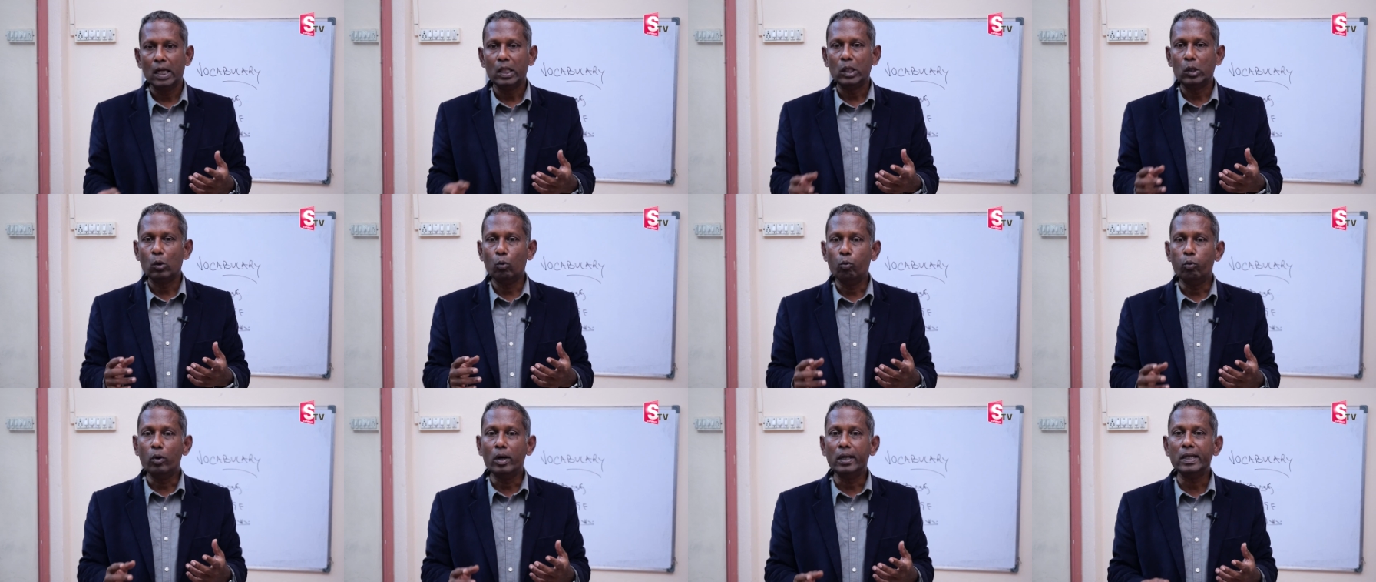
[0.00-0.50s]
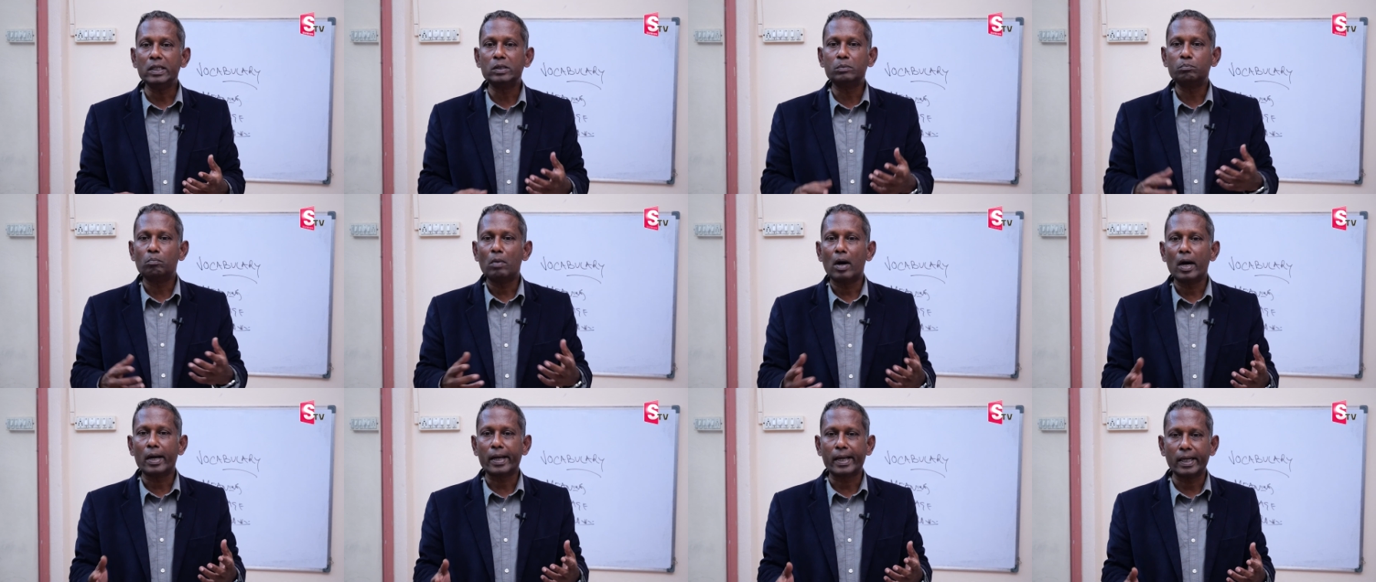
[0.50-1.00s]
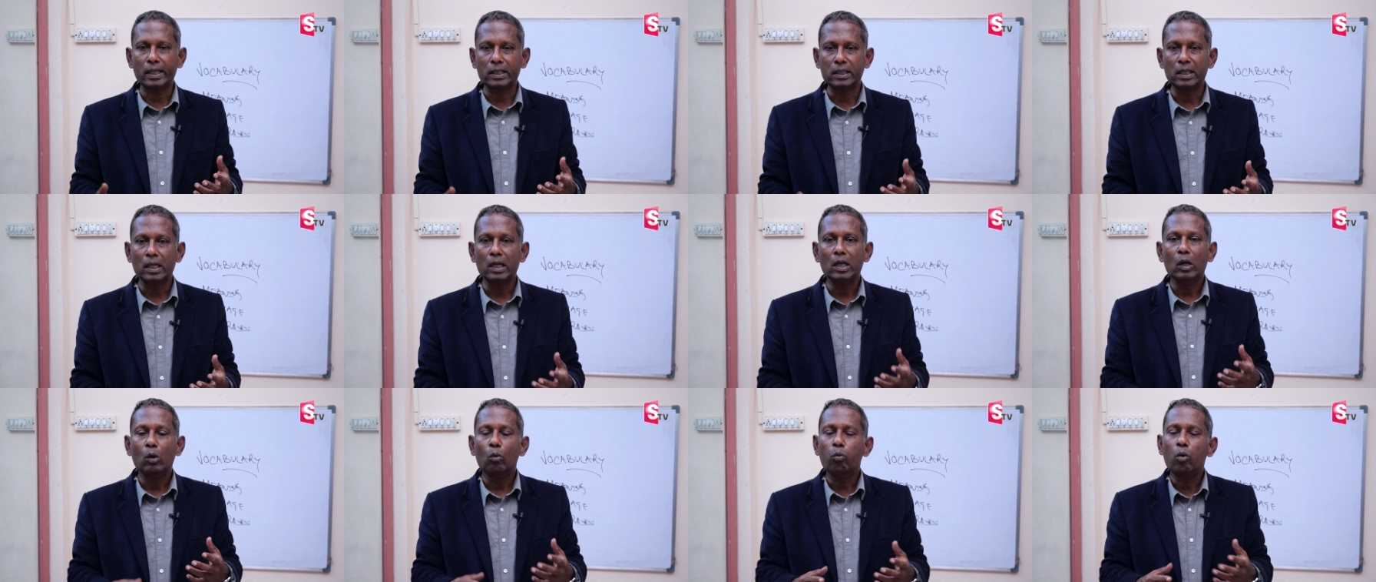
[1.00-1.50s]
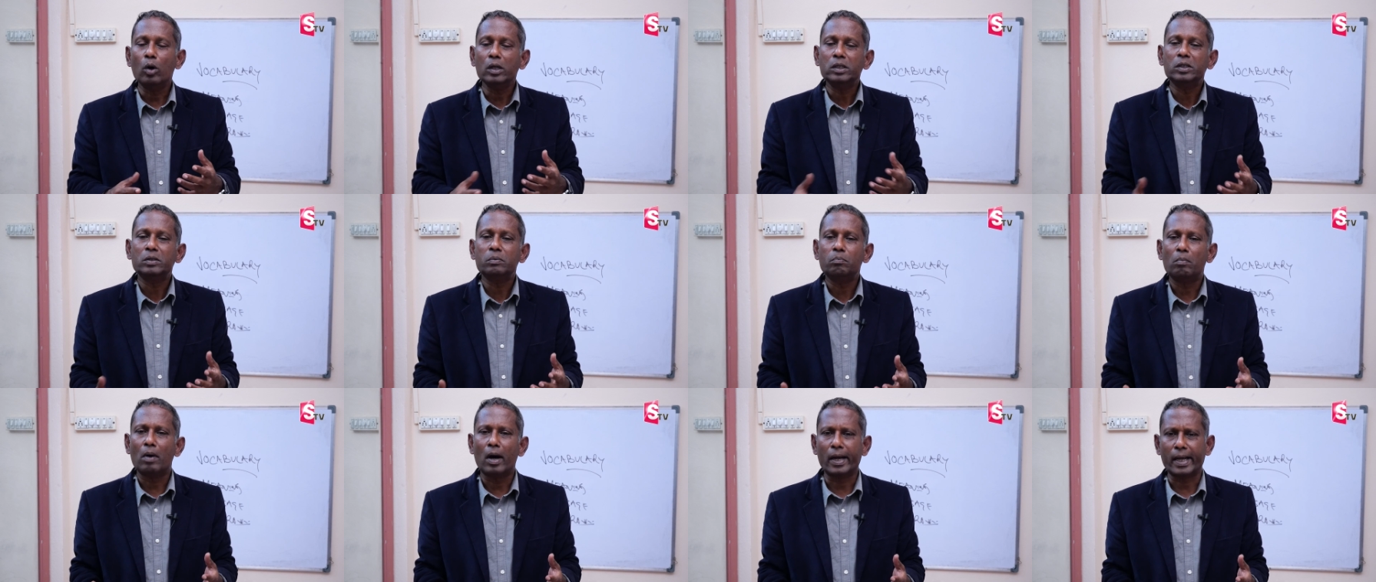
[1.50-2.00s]
The word is market. What's
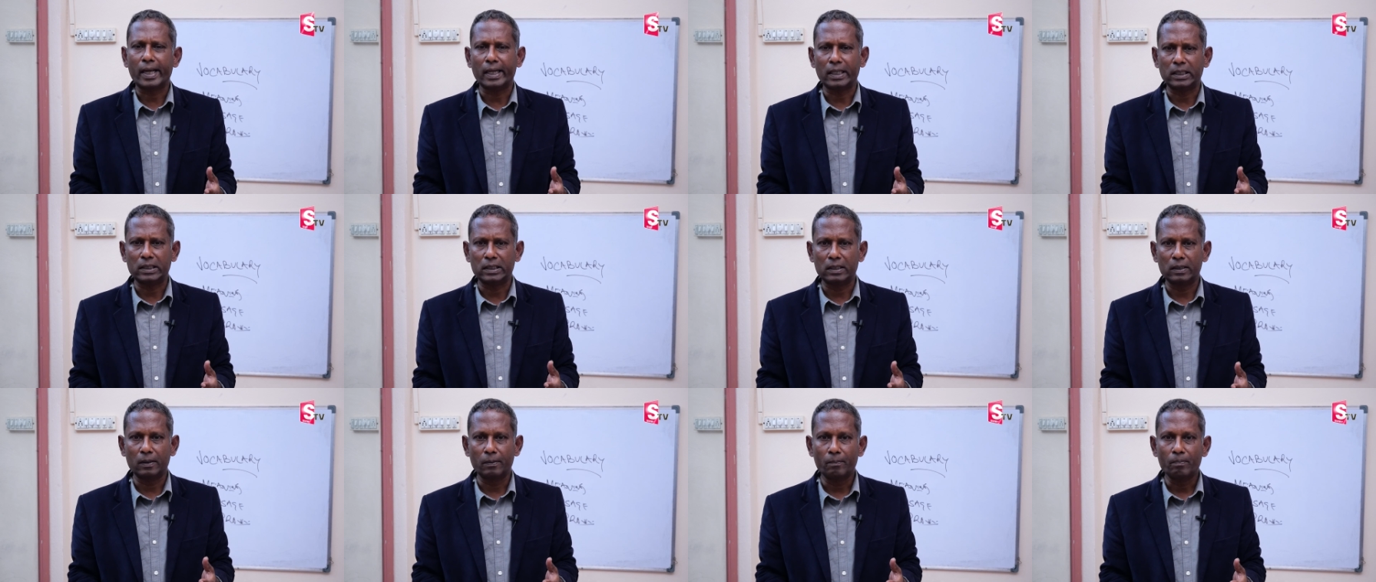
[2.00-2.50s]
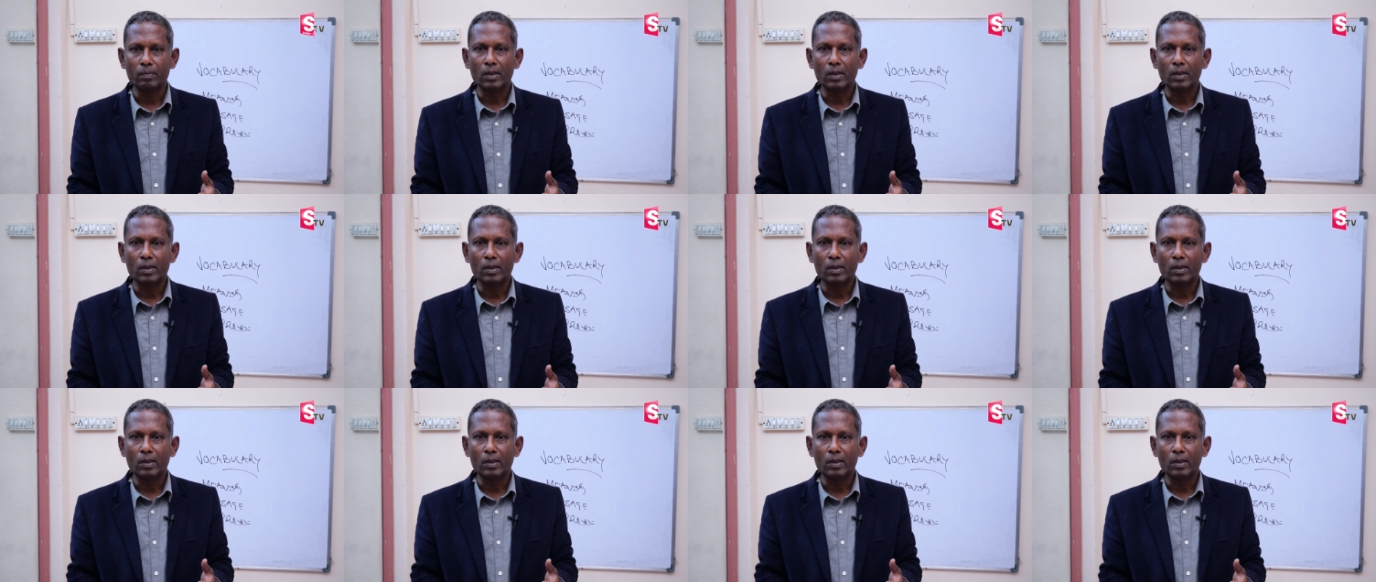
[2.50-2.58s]
a market?